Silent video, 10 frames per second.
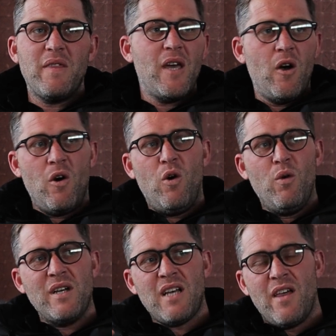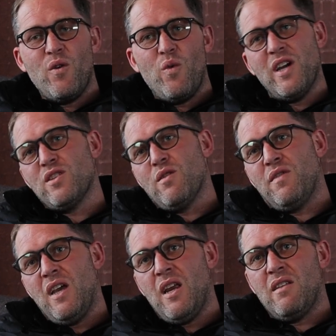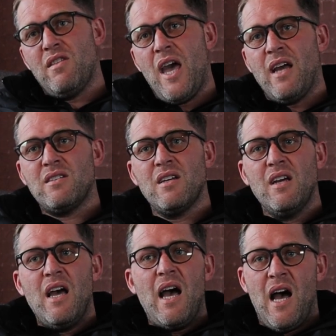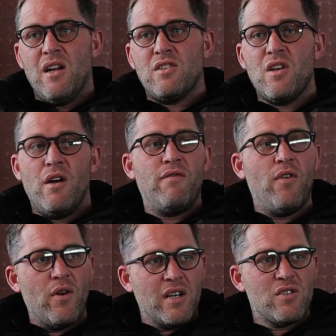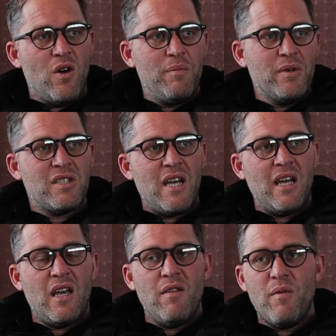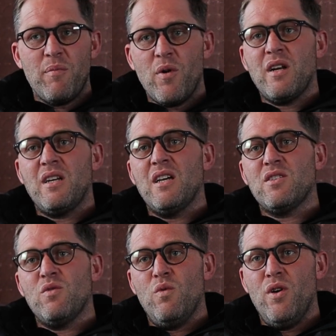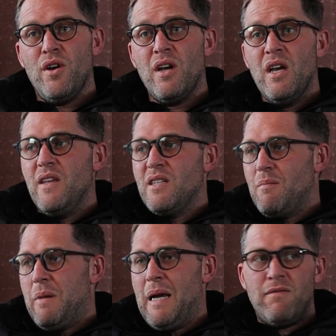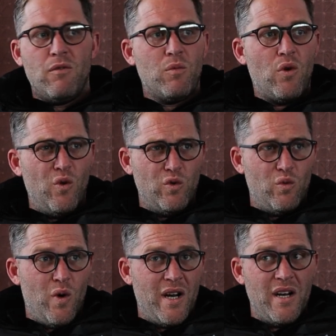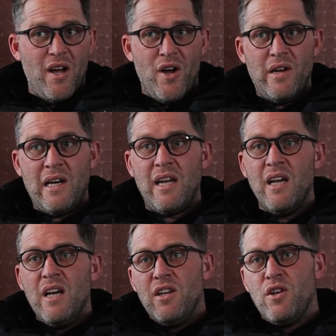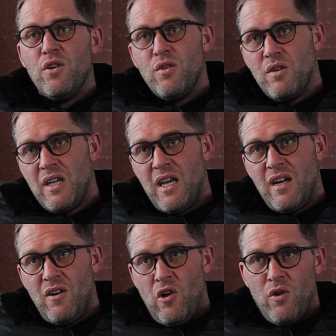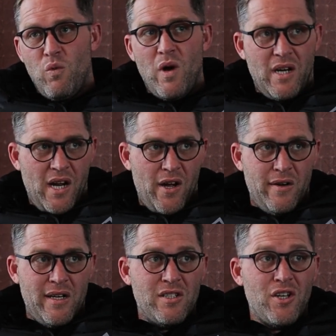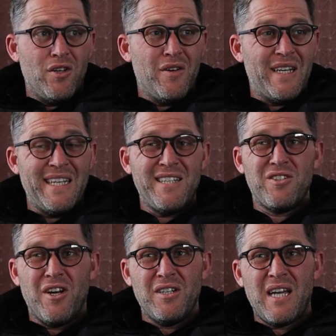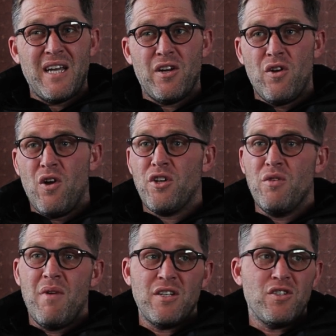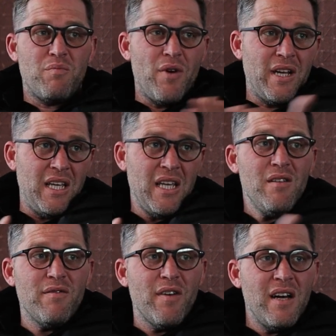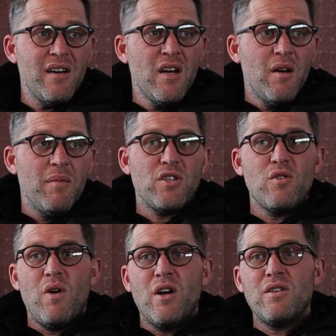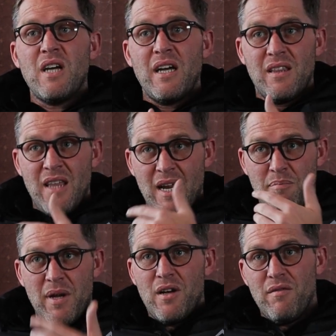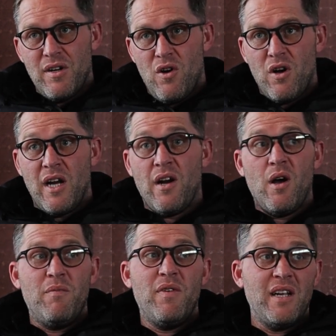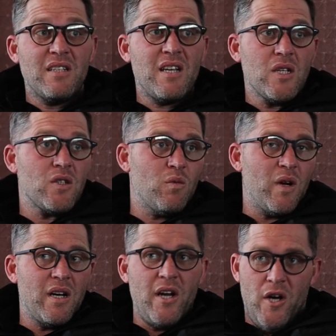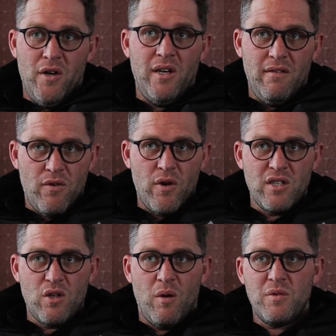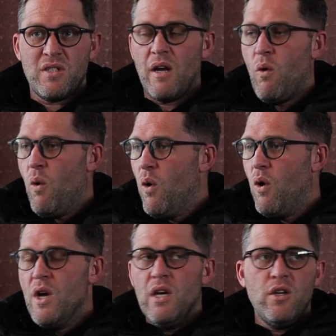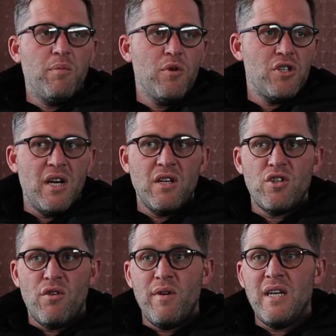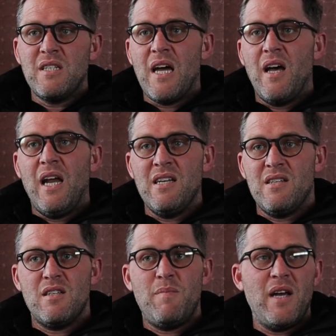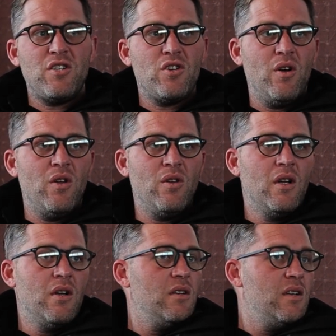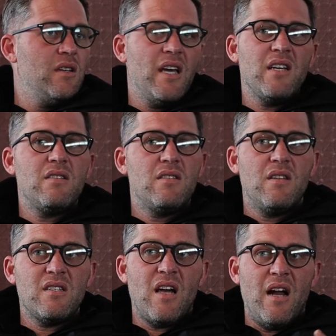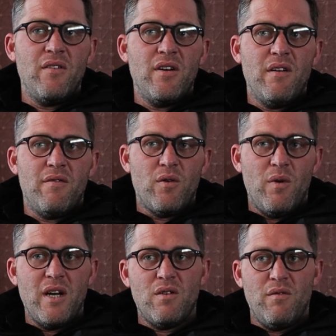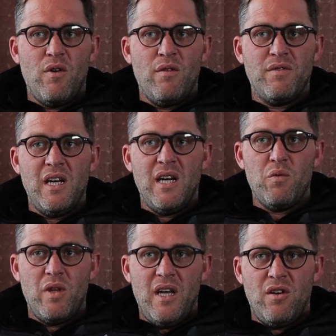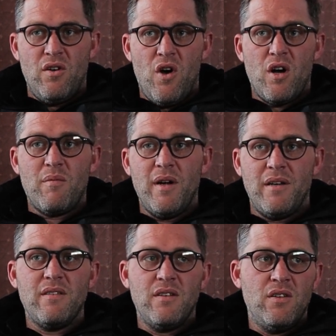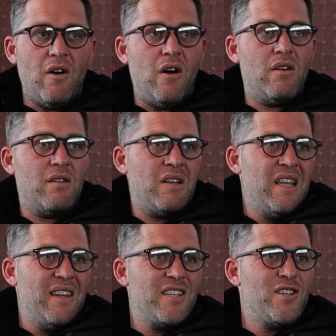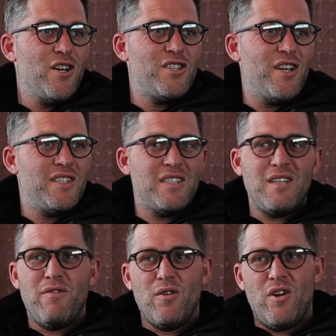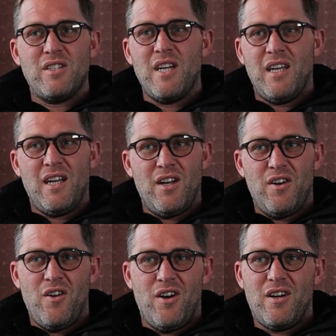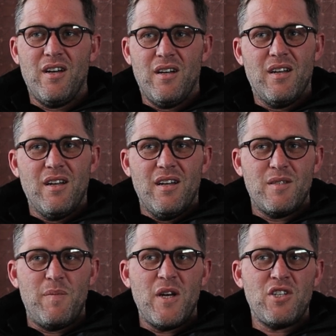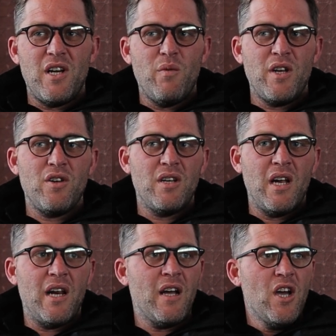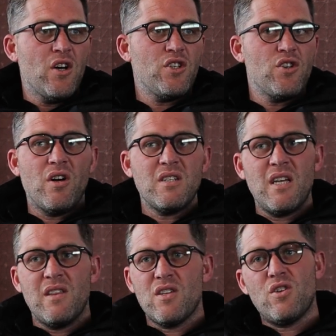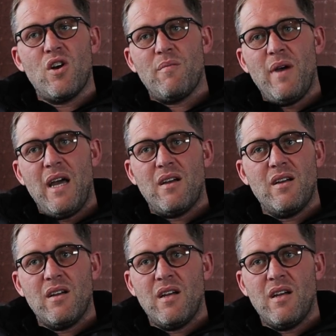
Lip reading: But there are always other ways of getting that out. So for example's sake, if a product doesn't work, there's a platform called One Day Only. You get it on One Day Only, so you at least don't take a knock. You might just break even, but you won't take that big of a knock, and hopefully it sells on One Day Only, for example's sake. Or you push it into retail as a special. There's 100 different ways of dealing with that knock, but yeah, there's no certainty for not taking a knock, especially when you're dealing, because you can't send the stock back.